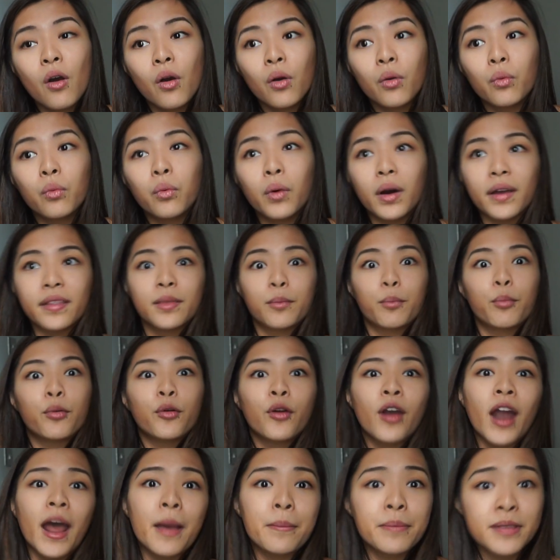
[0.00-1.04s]
what
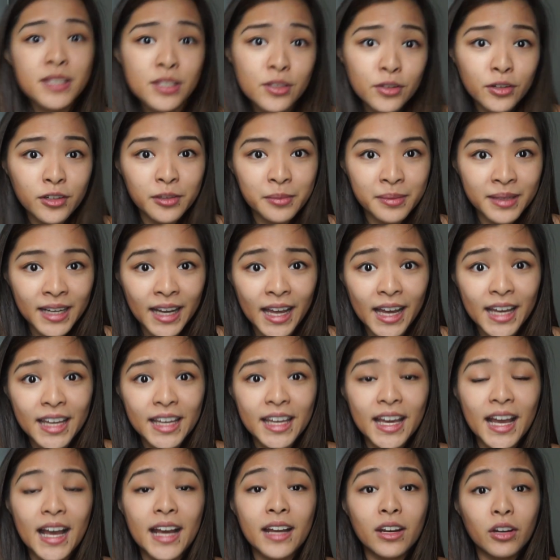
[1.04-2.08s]
prep is going to be
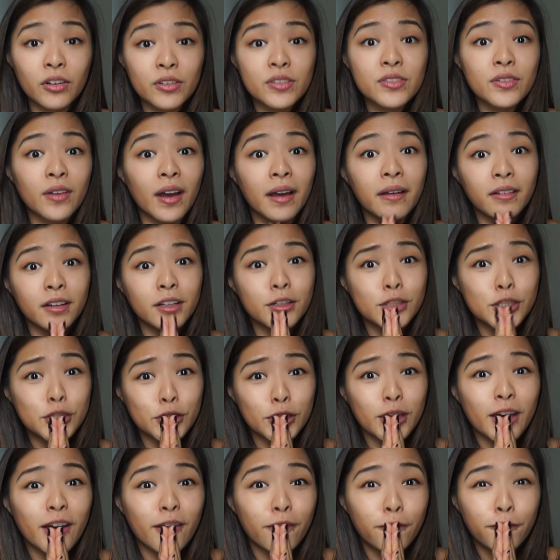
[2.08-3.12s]
like. And also I'm going to
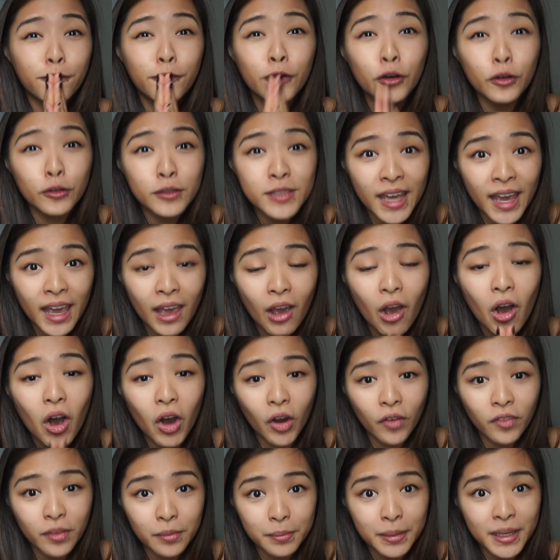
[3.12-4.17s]
do a full day
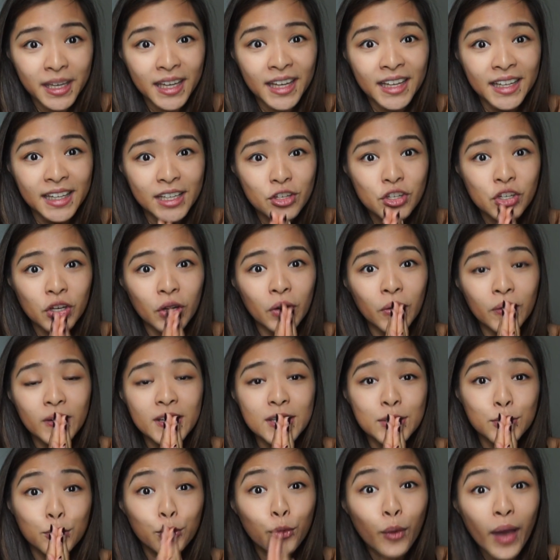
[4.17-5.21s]
on the bikini show
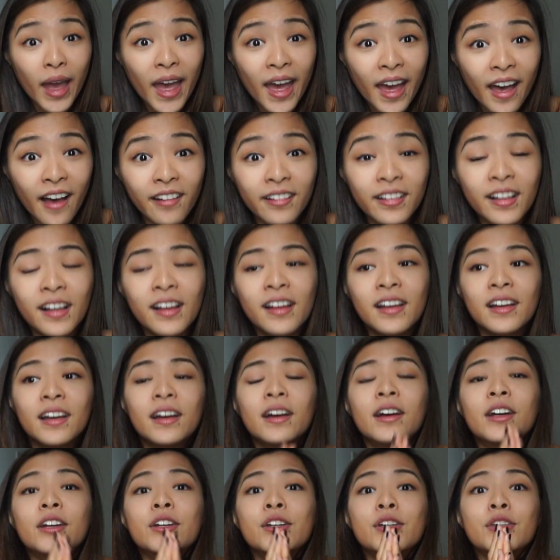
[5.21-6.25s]
as well,
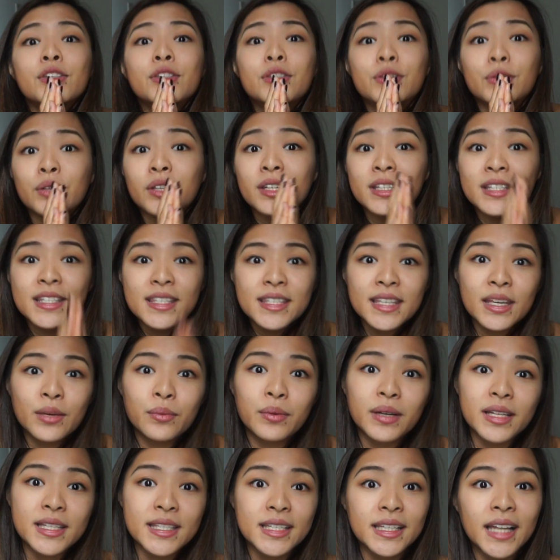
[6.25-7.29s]
so you can see
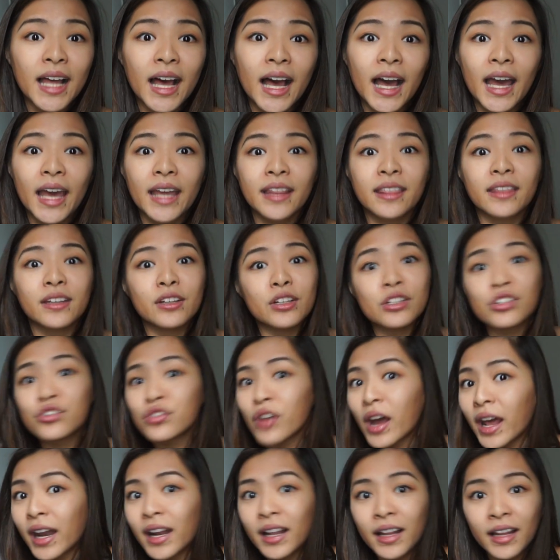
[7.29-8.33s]
what it's like, the
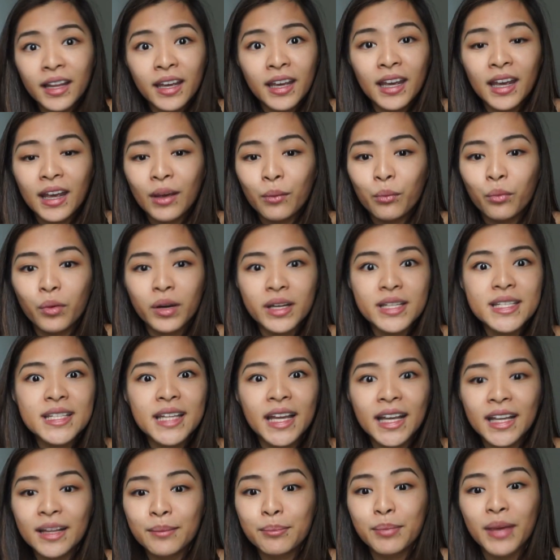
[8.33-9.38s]
adrenaline, what it's
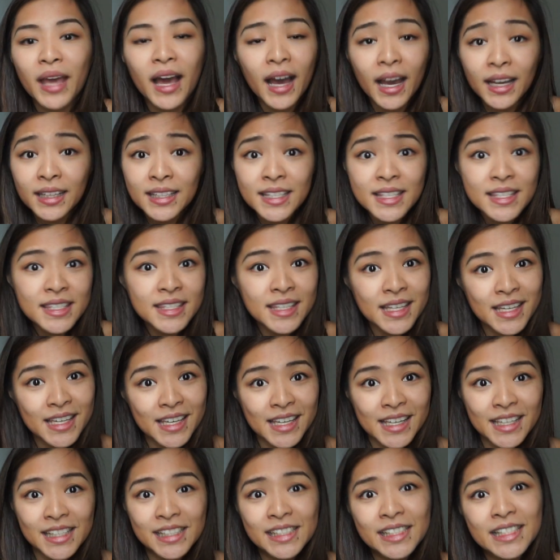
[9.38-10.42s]
like behind the
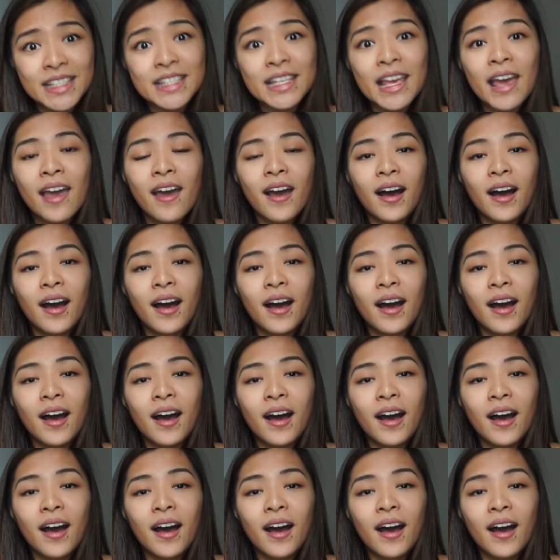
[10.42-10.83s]
scenes,